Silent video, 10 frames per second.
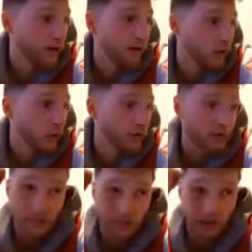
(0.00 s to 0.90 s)
and gods
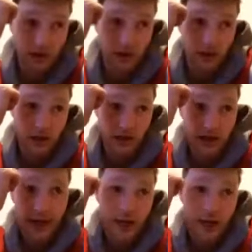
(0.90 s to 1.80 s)
up there,
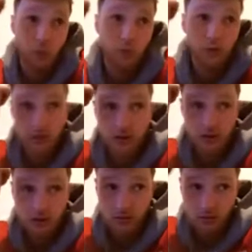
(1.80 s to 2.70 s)

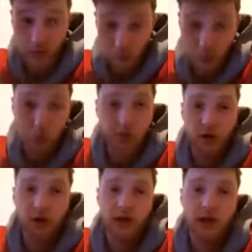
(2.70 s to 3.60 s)
that we was
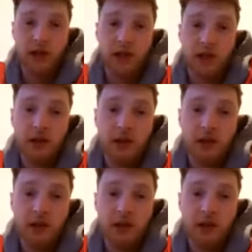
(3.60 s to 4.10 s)
heard today, innit,